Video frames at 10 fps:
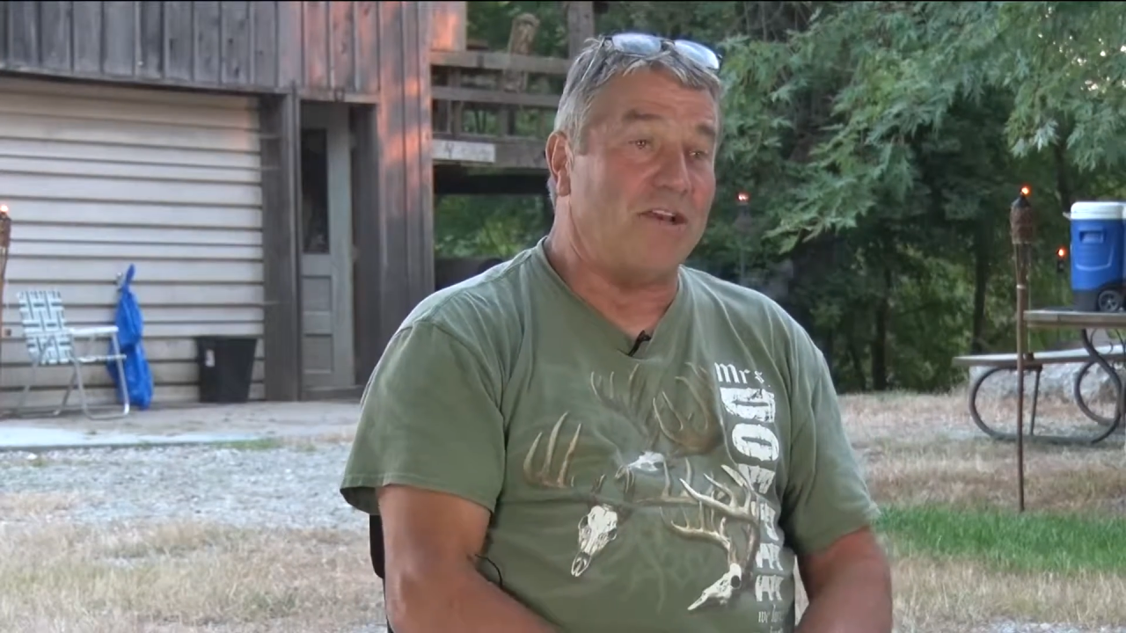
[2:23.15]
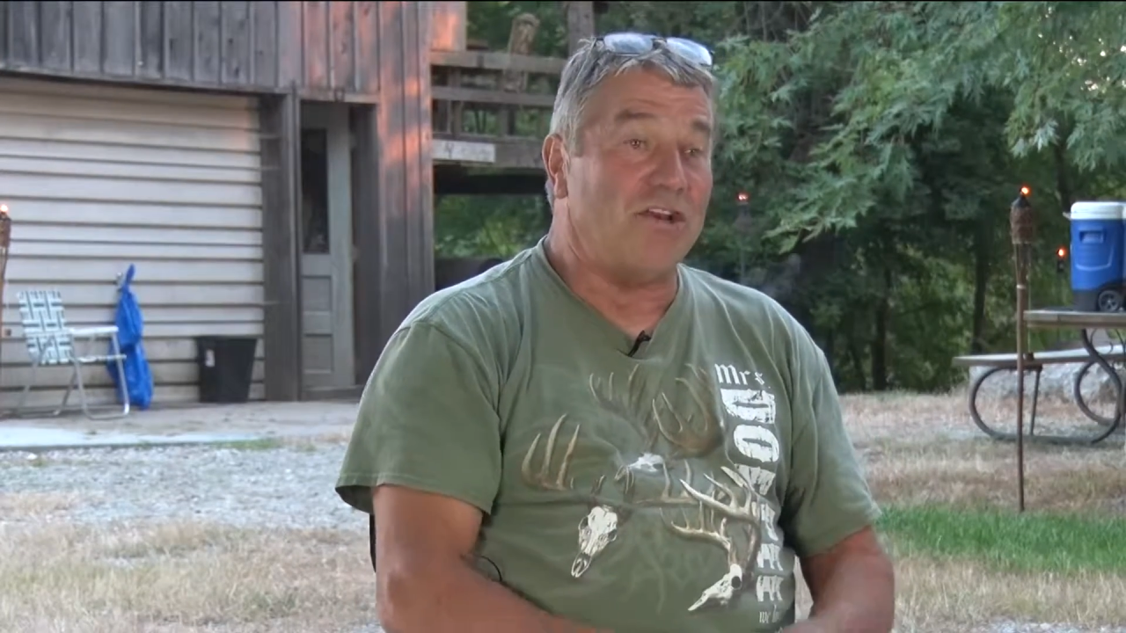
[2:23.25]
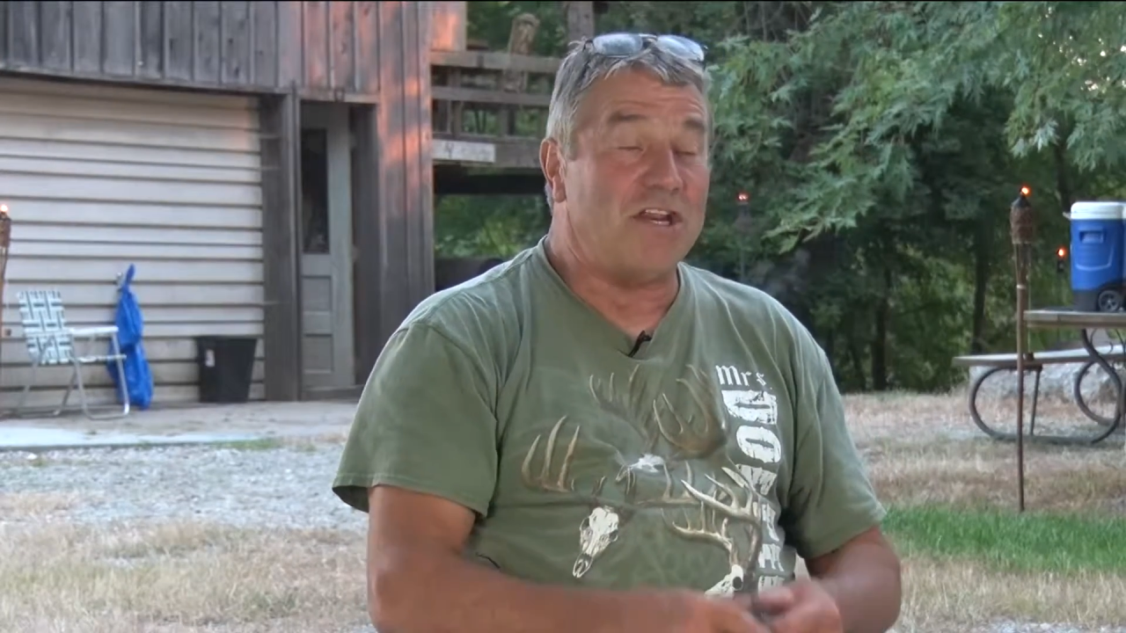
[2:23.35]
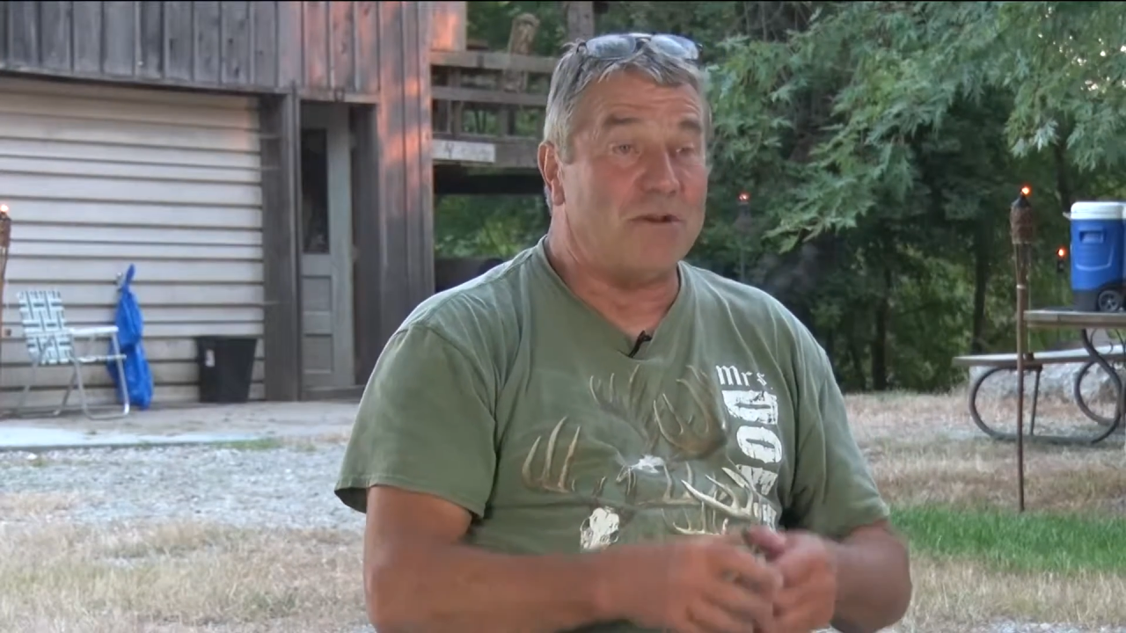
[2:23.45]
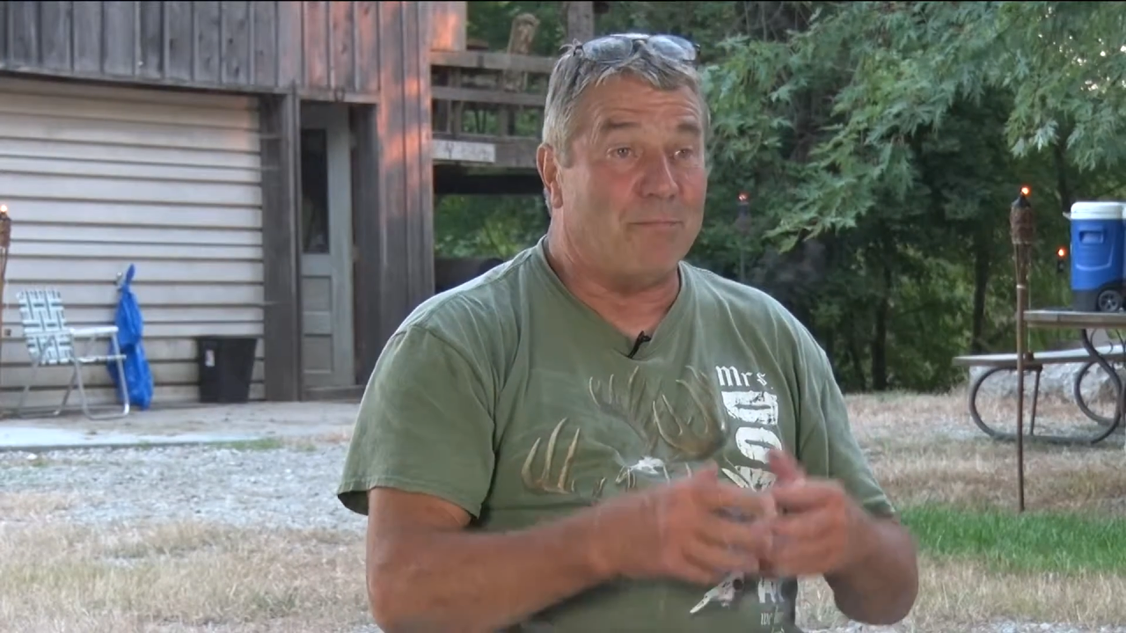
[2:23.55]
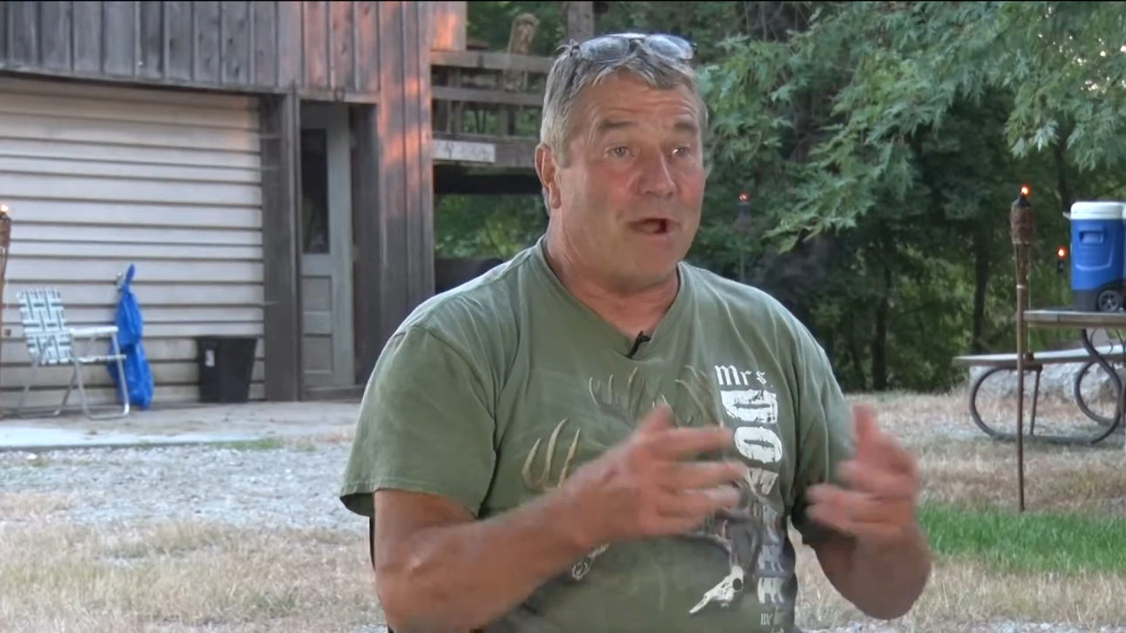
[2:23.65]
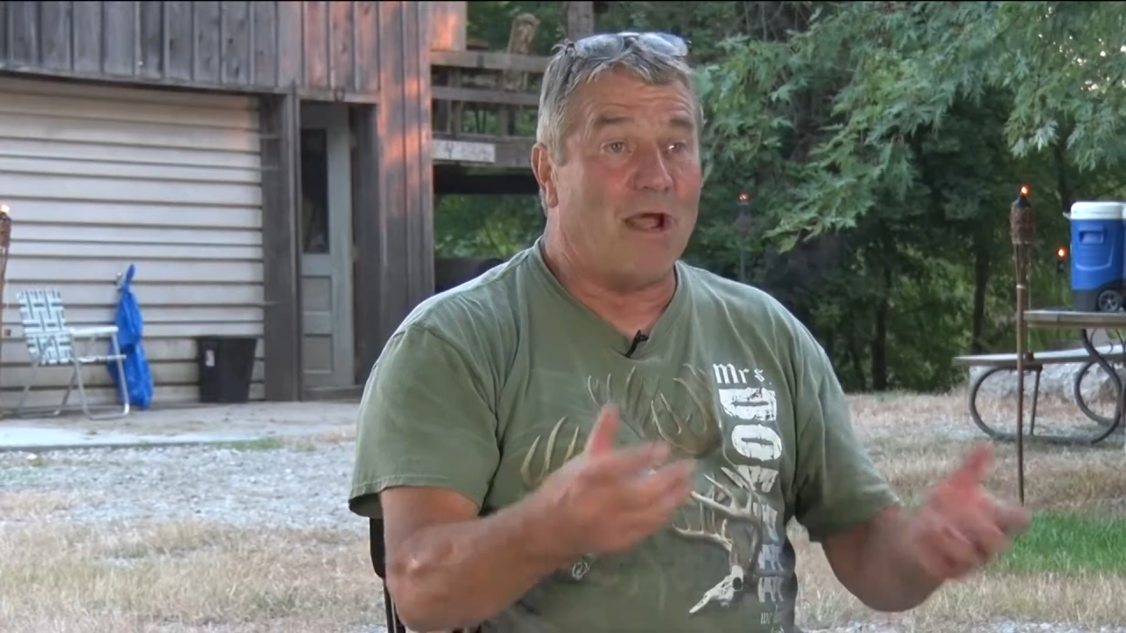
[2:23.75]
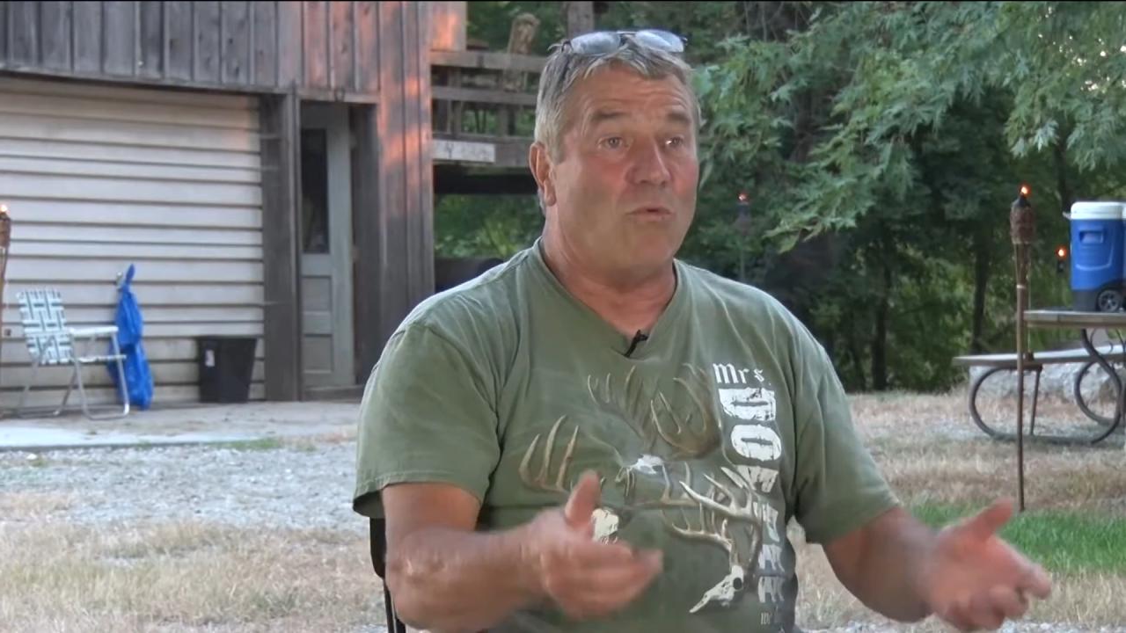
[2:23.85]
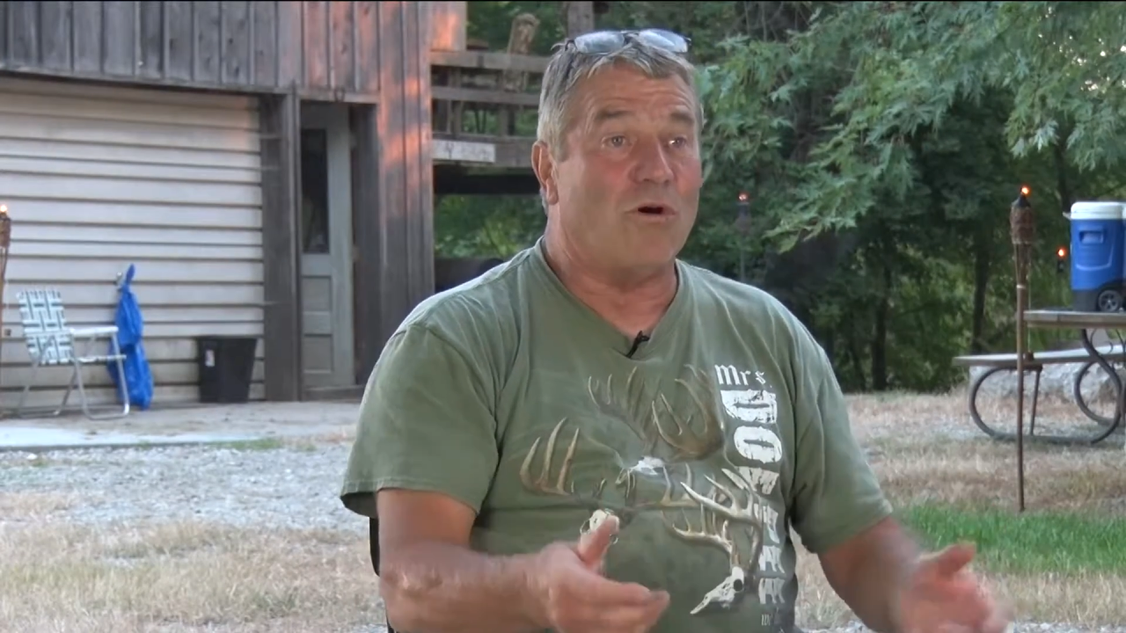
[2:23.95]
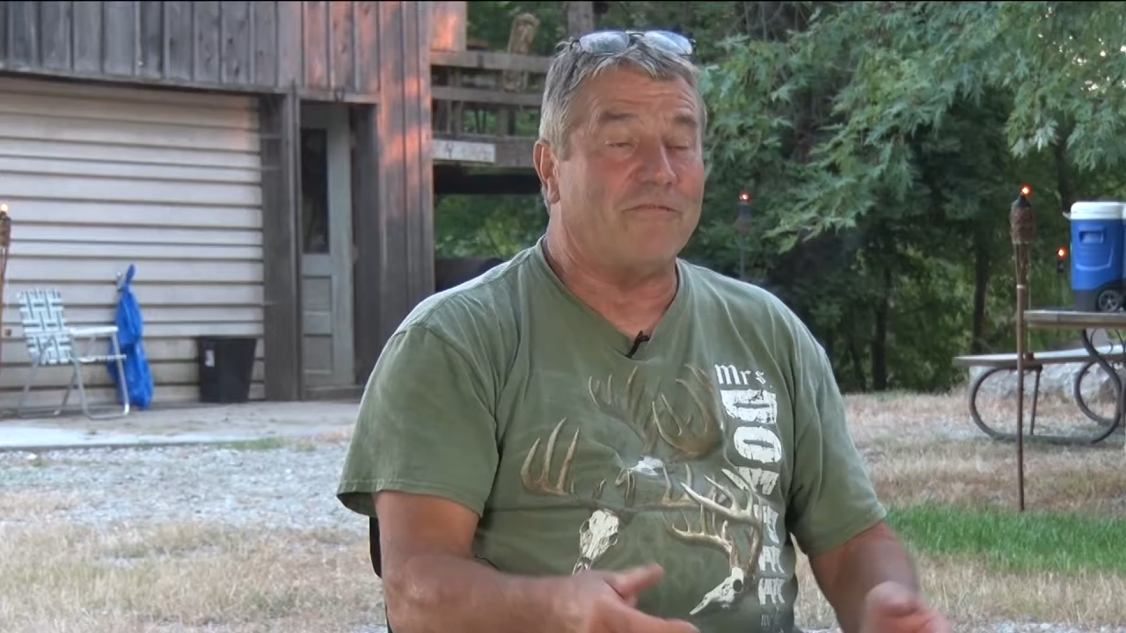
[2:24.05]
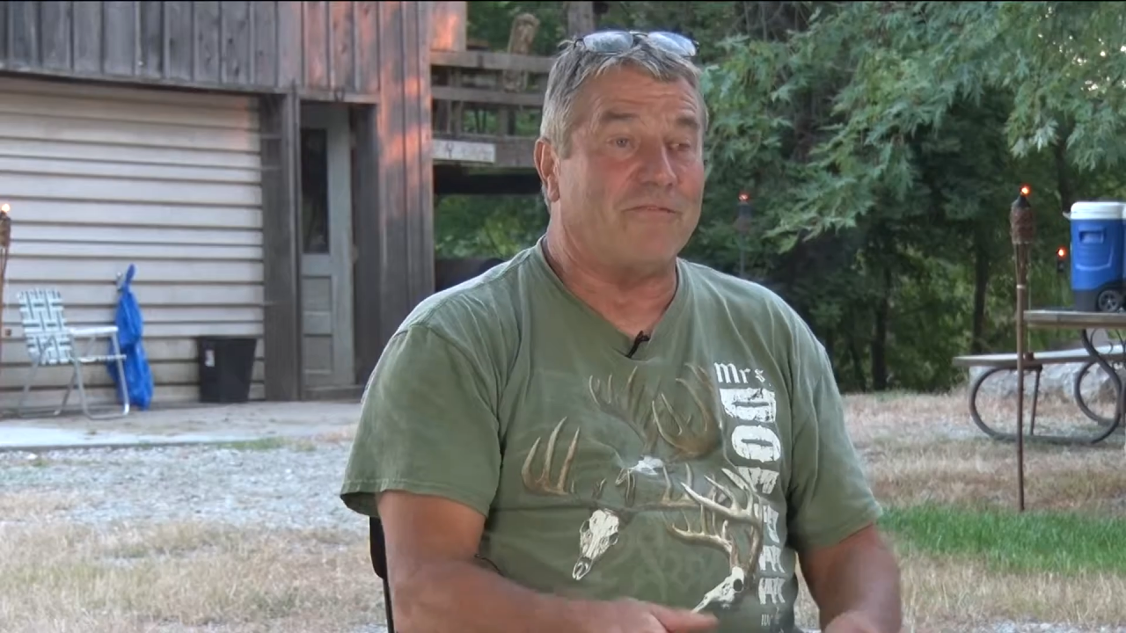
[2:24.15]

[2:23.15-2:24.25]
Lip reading: and you need to buy one